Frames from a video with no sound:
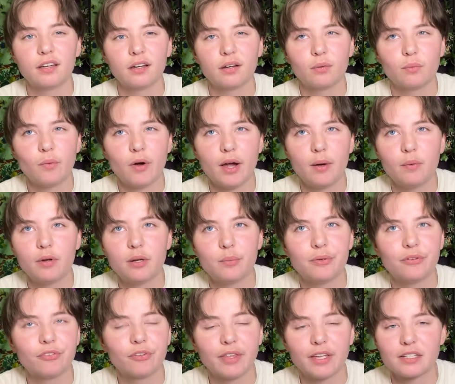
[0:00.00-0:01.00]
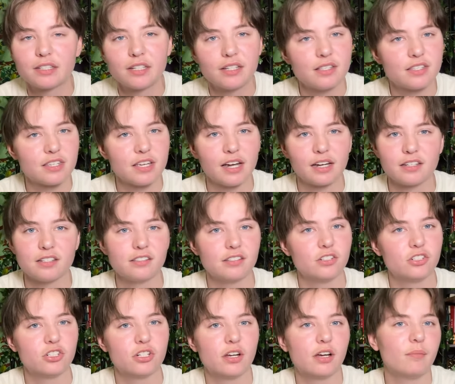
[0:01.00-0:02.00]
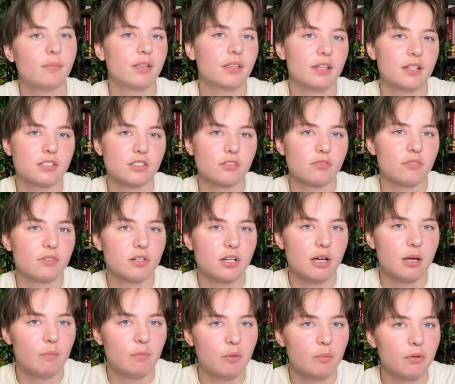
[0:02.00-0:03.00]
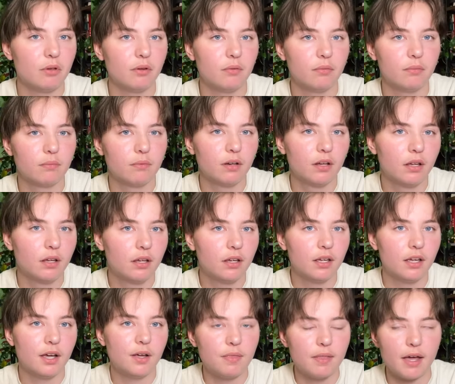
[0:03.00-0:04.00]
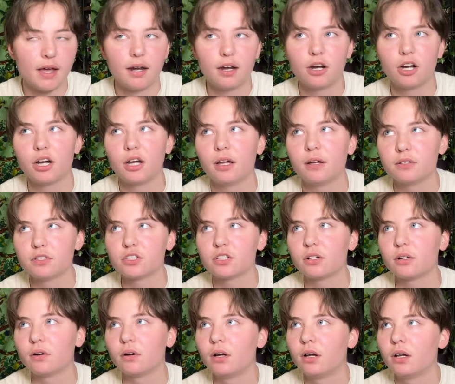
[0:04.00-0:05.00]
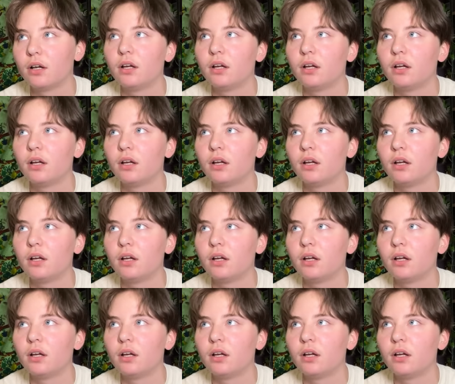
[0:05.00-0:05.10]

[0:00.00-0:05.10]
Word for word: why would it be for like 10 seconds each time? Like, that's a long time to be in that area. So,